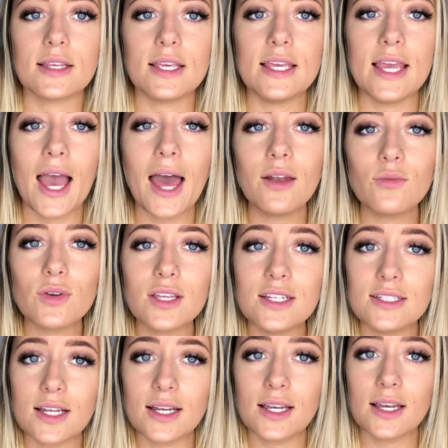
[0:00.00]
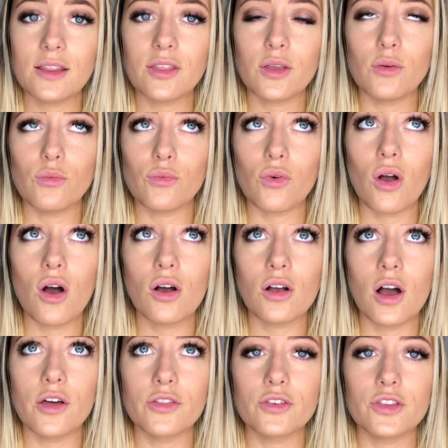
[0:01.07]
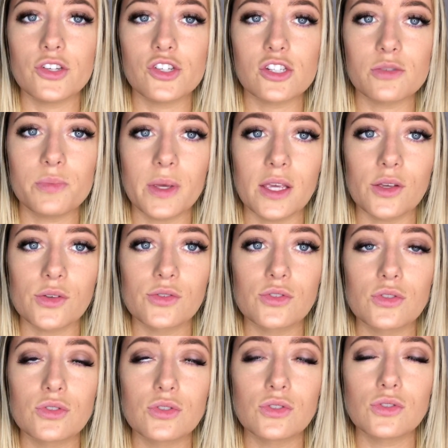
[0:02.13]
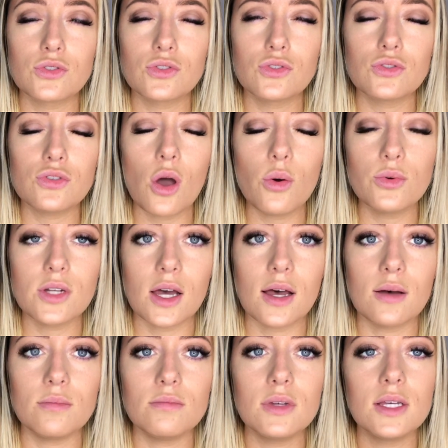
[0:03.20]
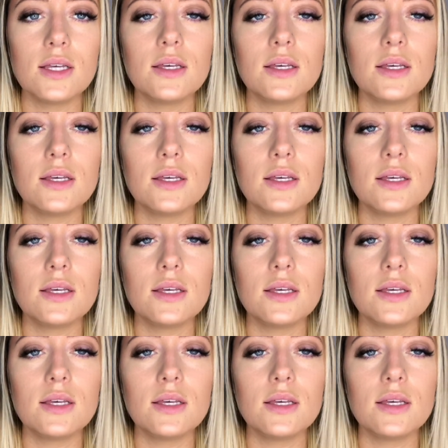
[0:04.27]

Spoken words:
he hadn't really done anything wrong other than just being so dumb.